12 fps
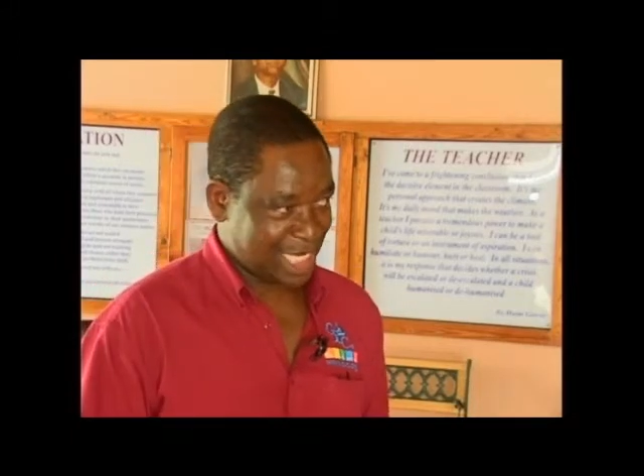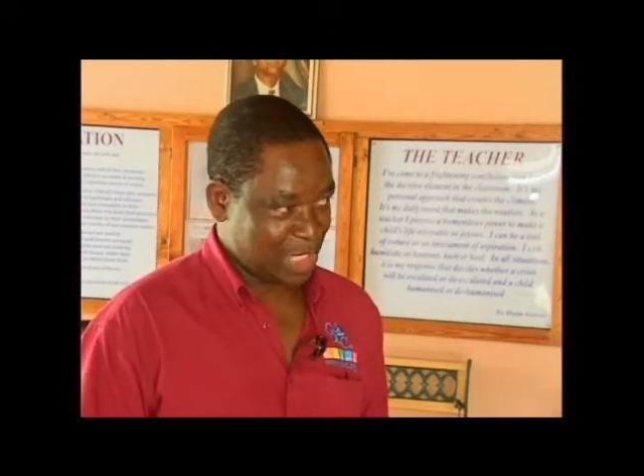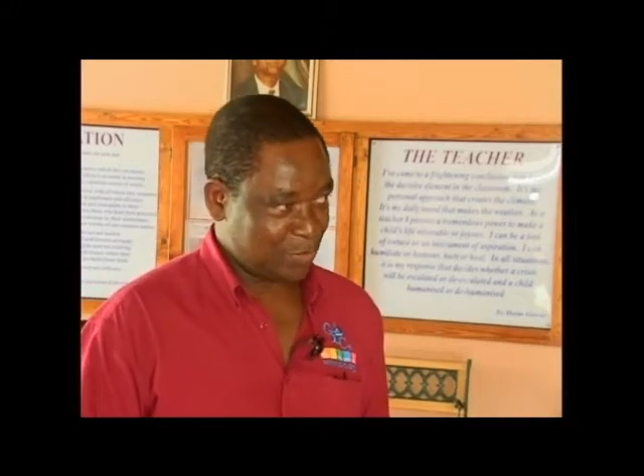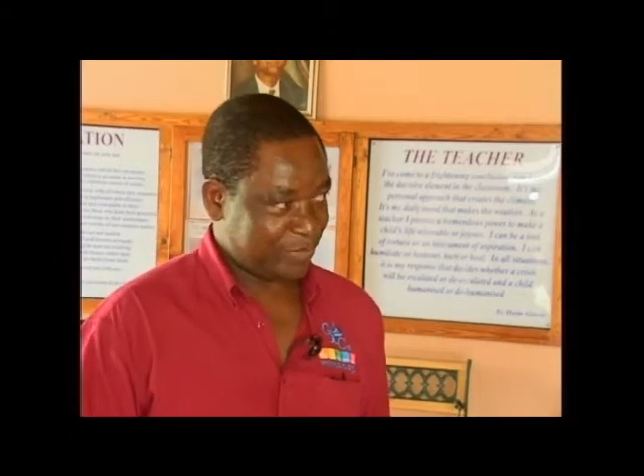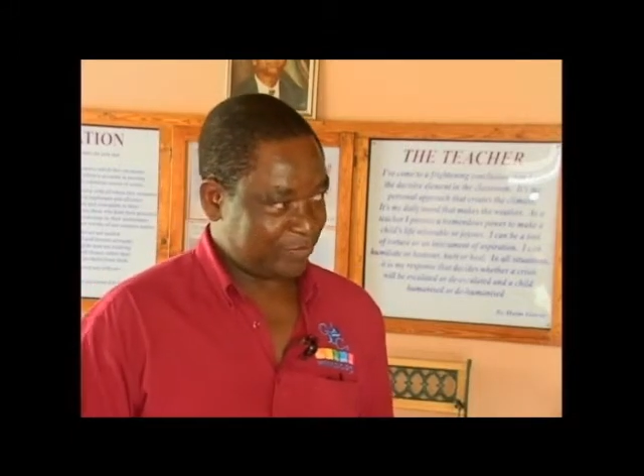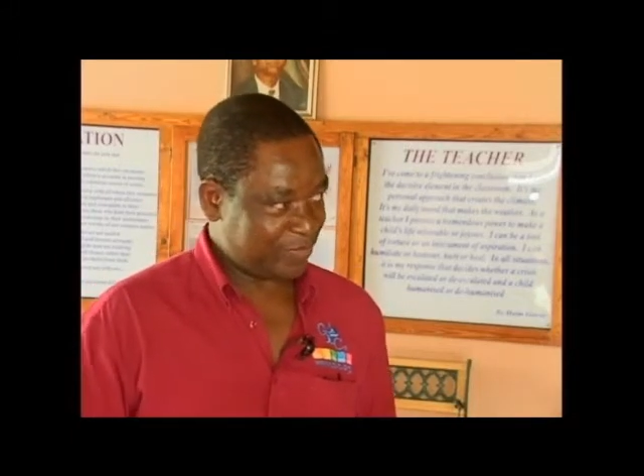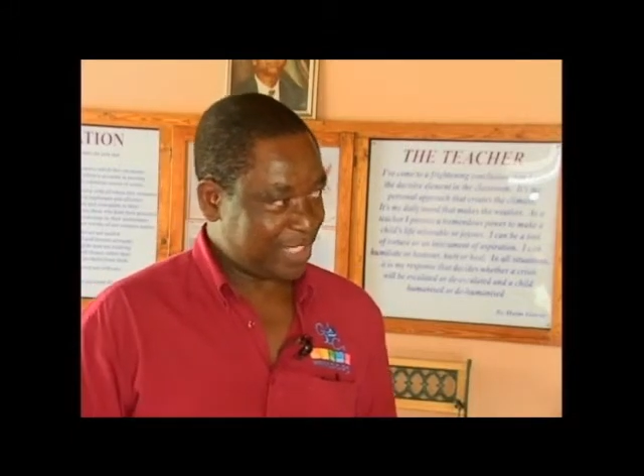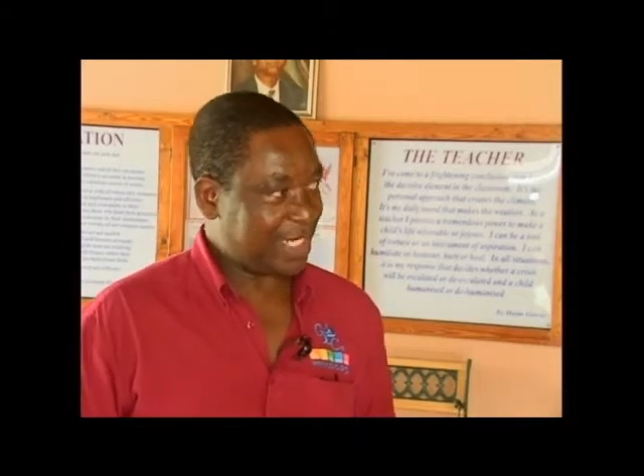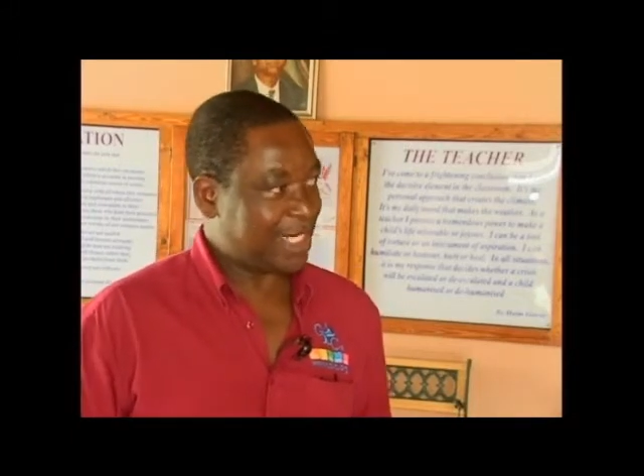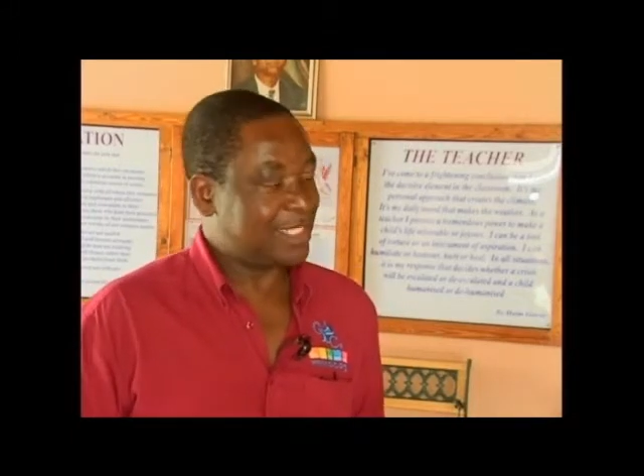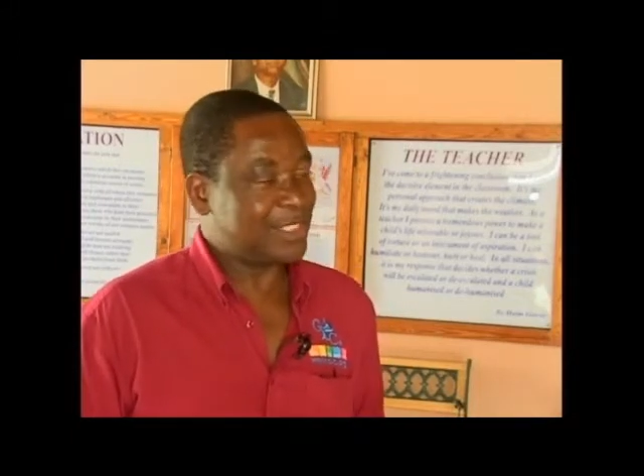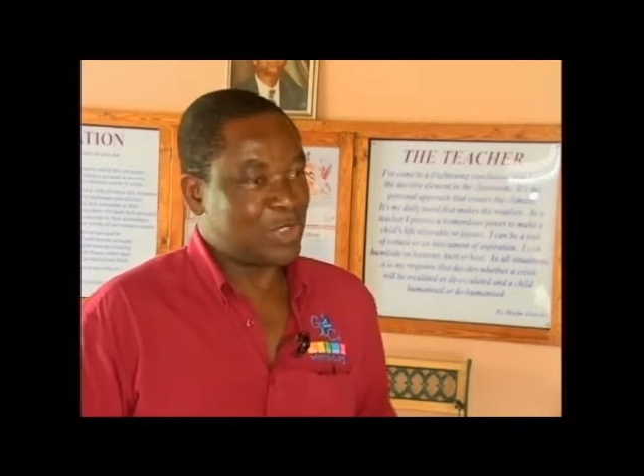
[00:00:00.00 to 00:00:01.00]
And we
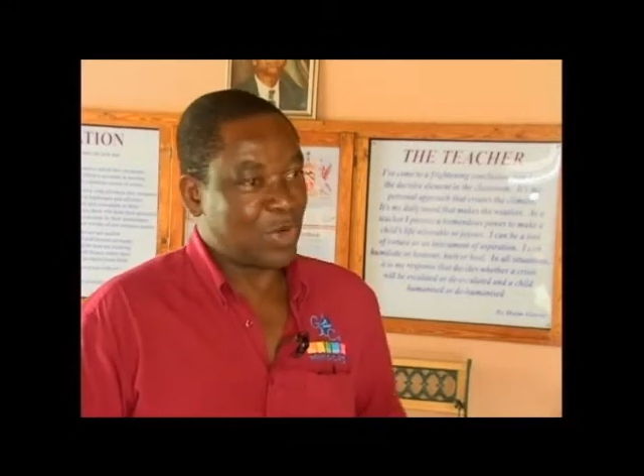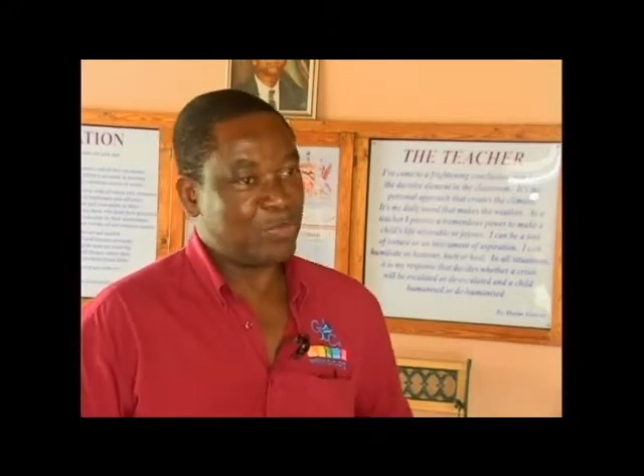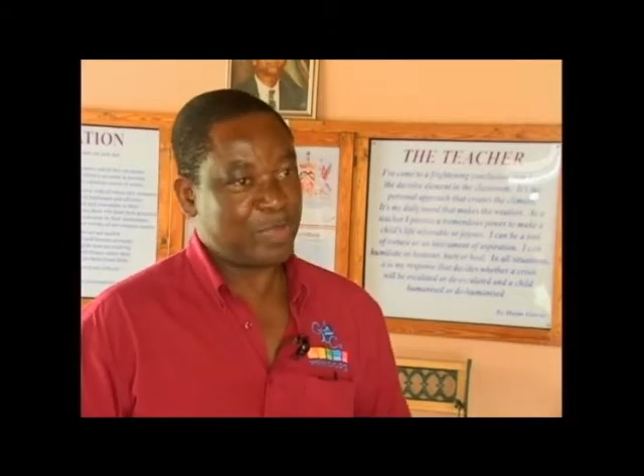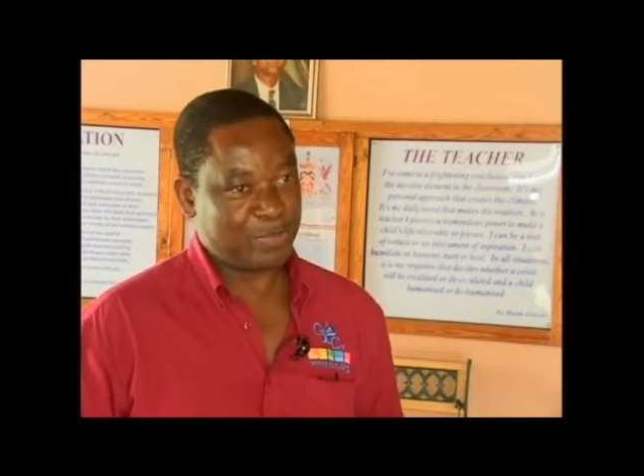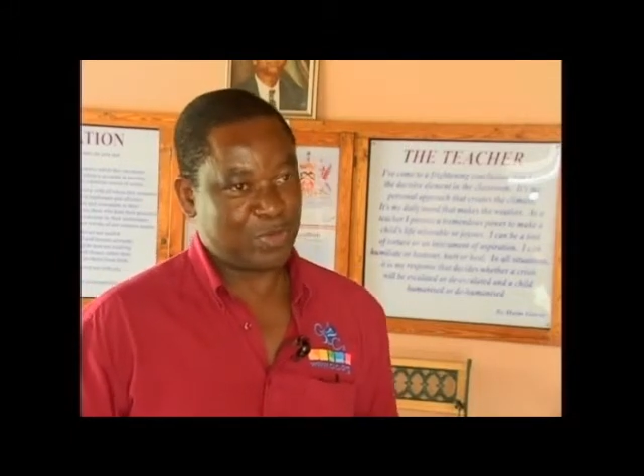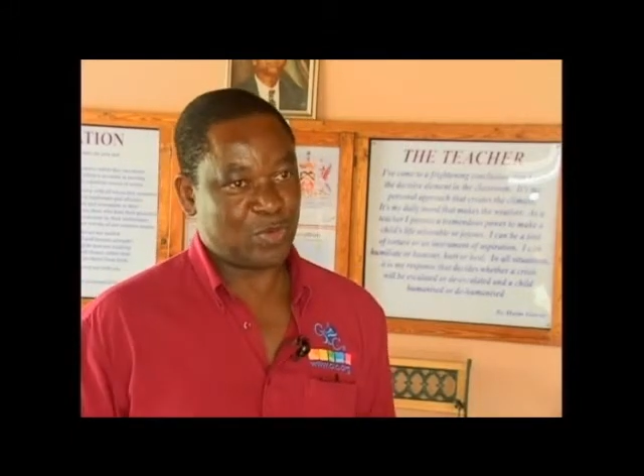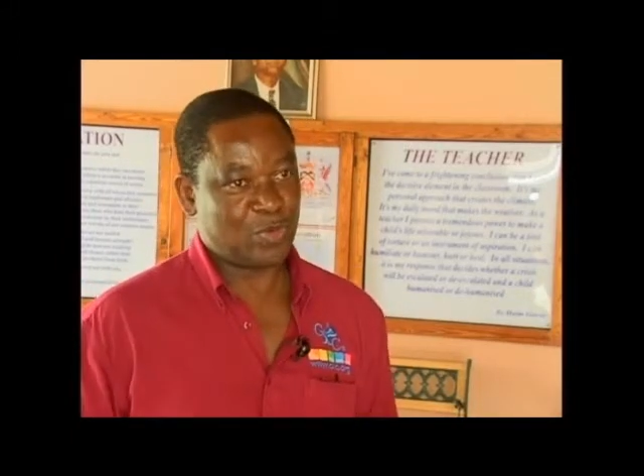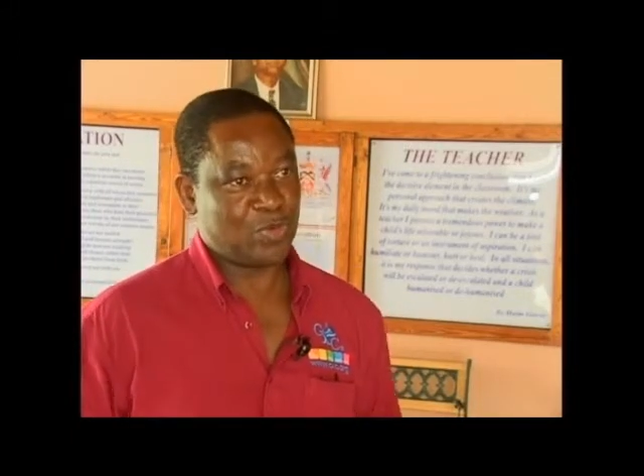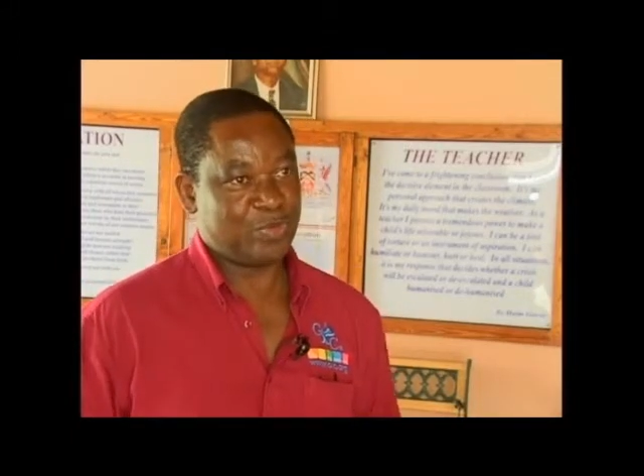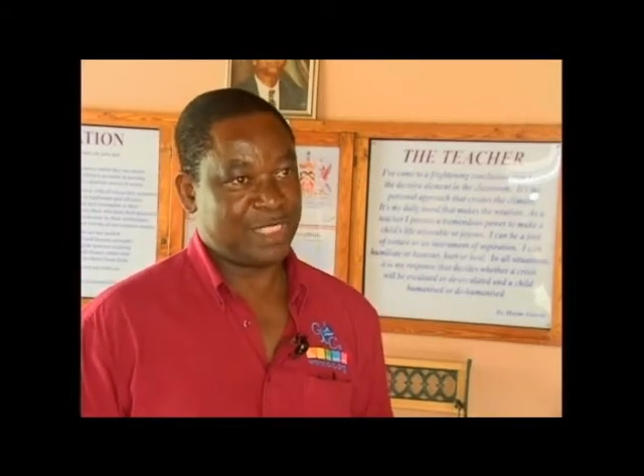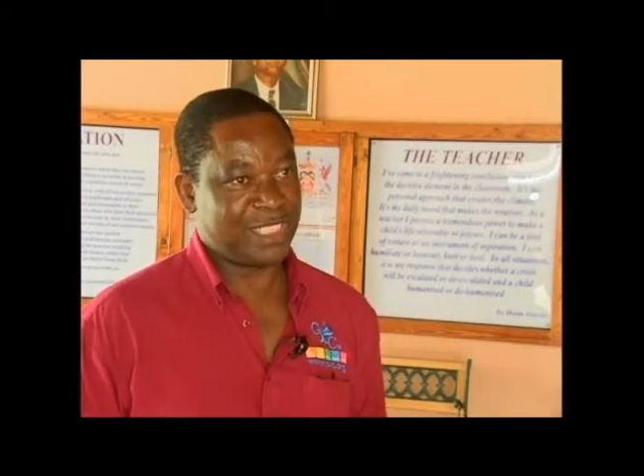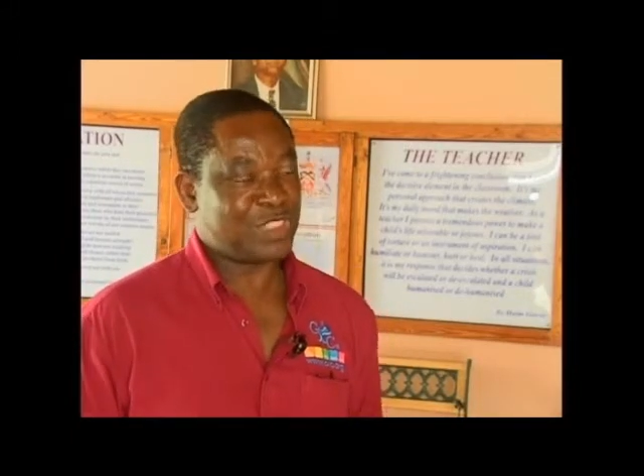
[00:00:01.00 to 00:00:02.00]
feel young people
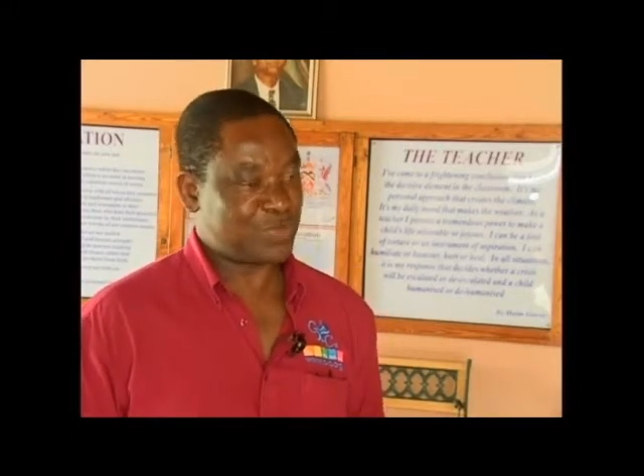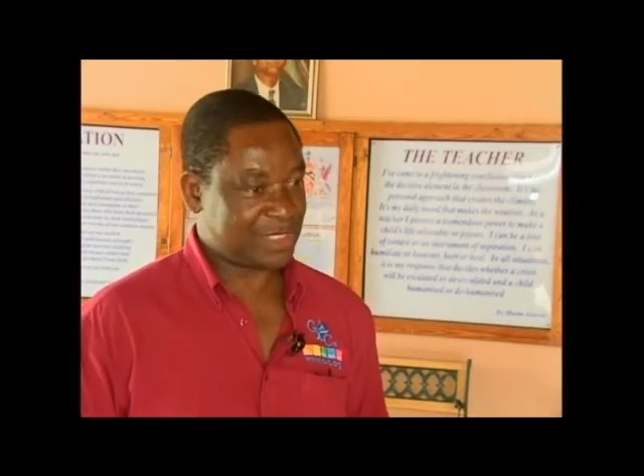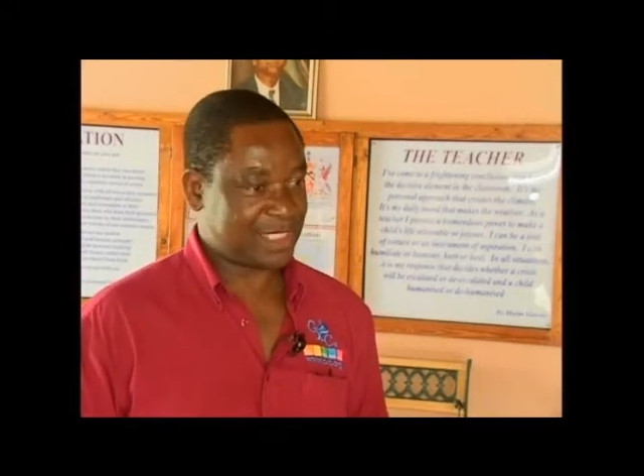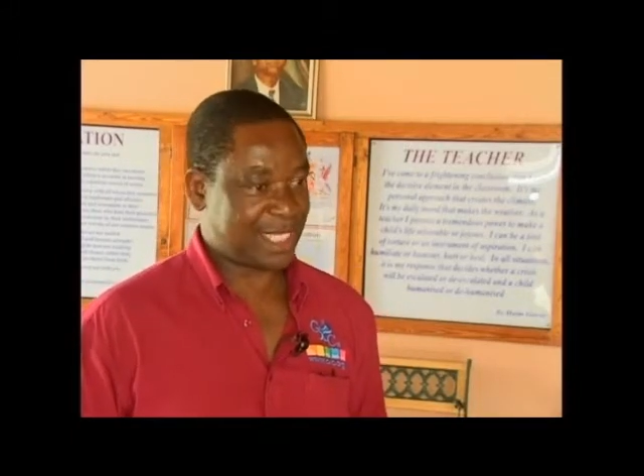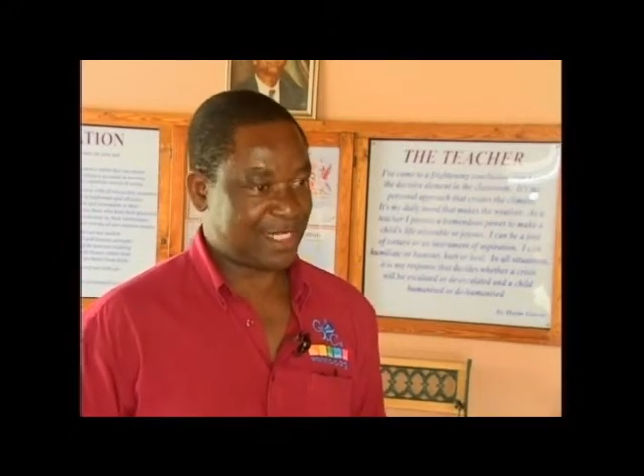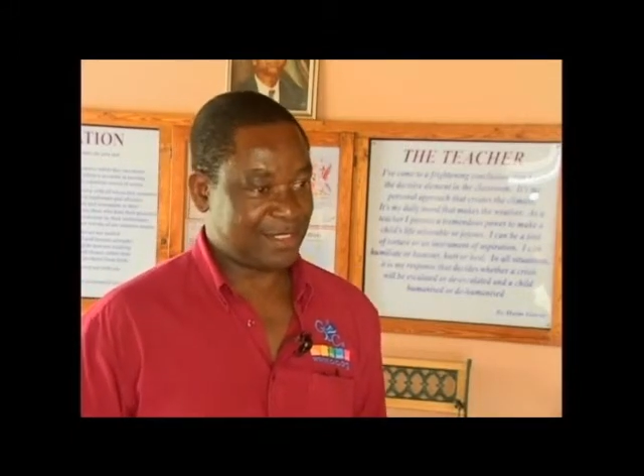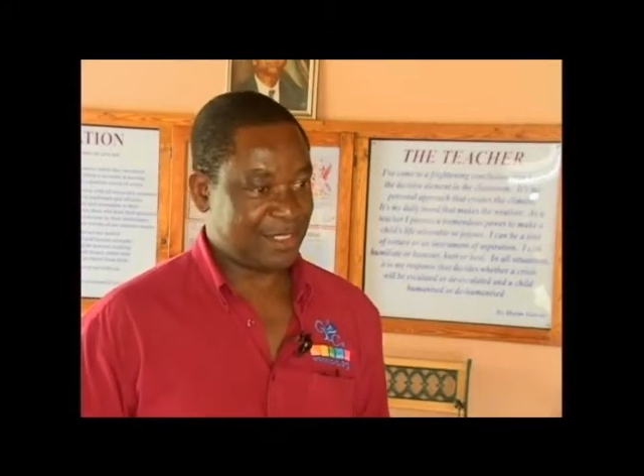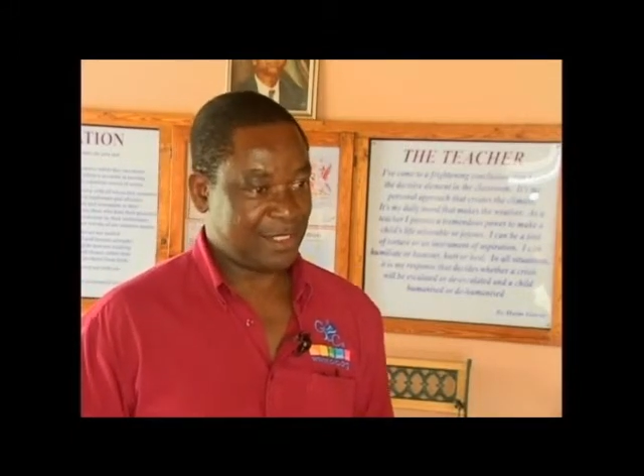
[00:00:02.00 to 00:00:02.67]
will be interested,